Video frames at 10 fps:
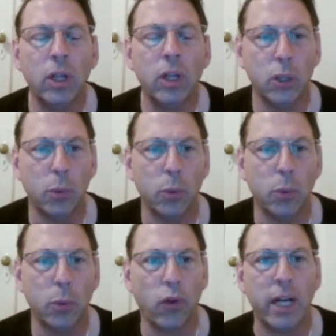to deliver
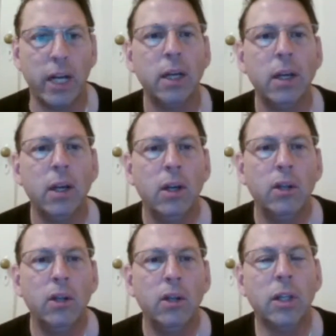food to
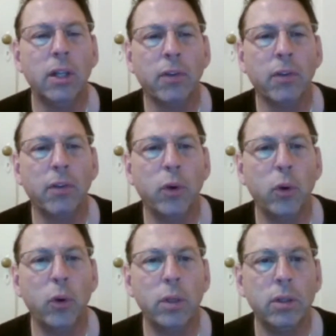wherever the fuck you
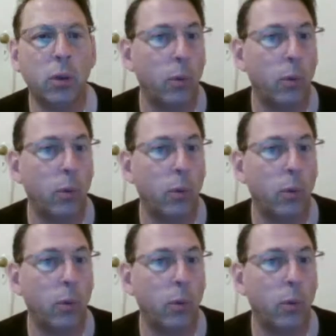live,